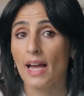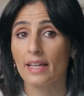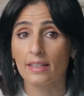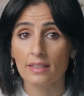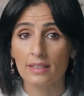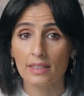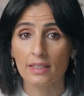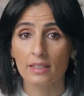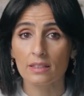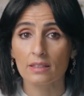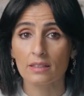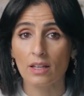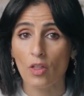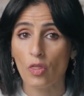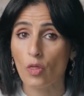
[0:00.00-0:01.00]
and
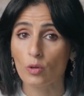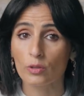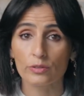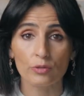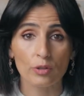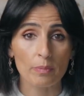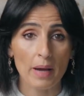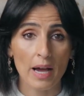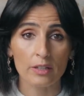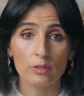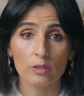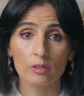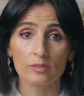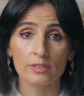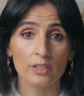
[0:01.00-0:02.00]
indeed those for
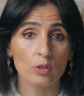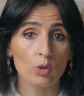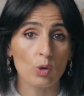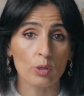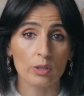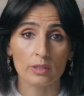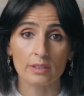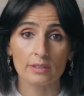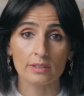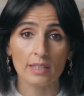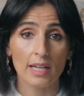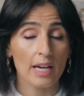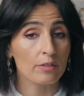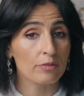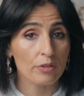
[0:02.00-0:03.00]
mangroves and corals,
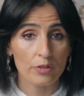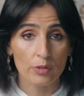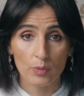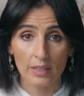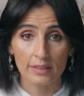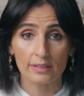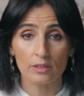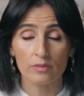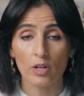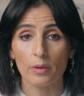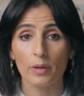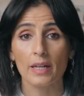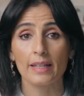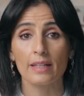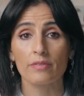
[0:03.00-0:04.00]
and for the rest of
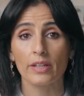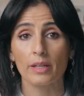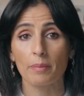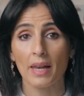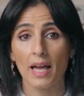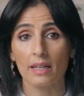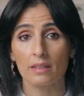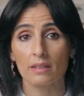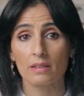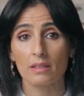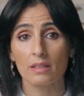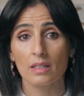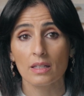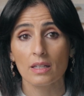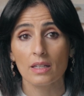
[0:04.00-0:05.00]
our living
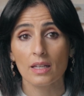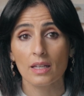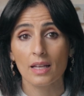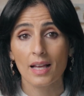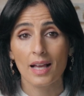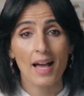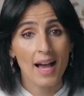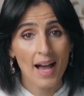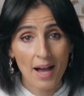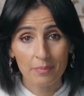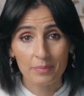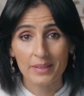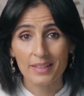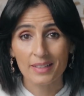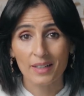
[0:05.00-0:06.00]
planet.
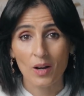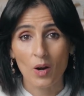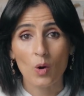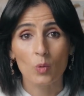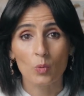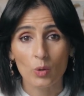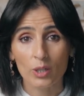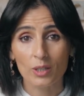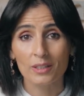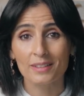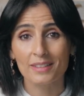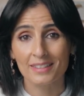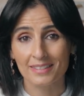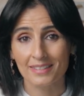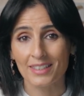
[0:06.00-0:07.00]
Happy
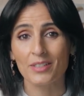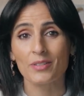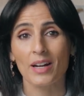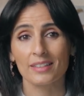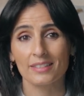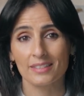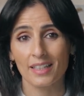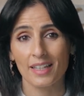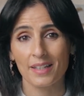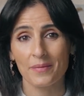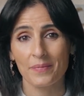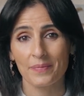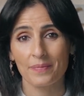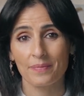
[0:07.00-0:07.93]
World Seagrass Day.